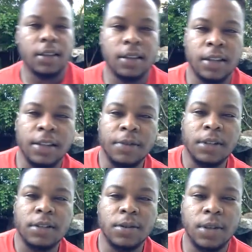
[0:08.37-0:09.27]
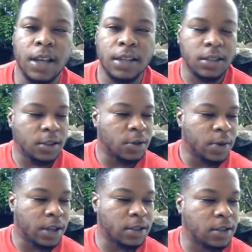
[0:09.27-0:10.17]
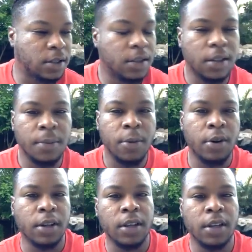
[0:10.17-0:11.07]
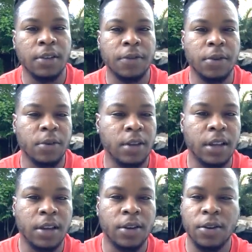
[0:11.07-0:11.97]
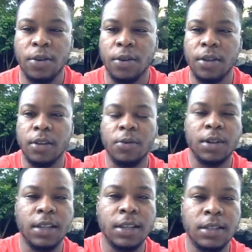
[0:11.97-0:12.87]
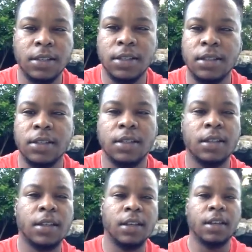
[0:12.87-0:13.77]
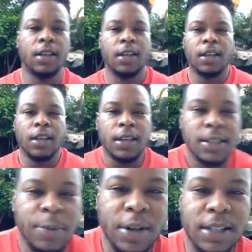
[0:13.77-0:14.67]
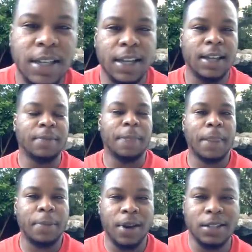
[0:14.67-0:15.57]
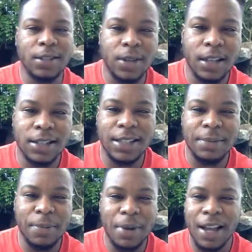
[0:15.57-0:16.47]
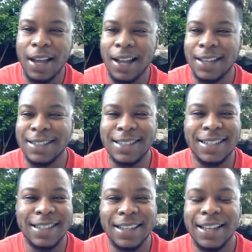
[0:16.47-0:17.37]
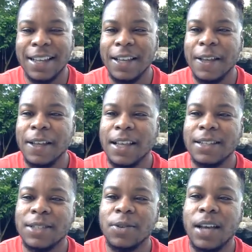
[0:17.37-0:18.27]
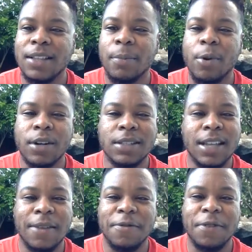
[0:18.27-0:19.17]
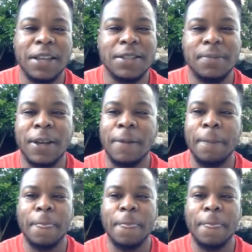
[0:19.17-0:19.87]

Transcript: Good evening to you guys in the U.S. Good morning if you're here on the East. It's the morning time. I probably still got sleep in my eyes. Still got the morning time face, but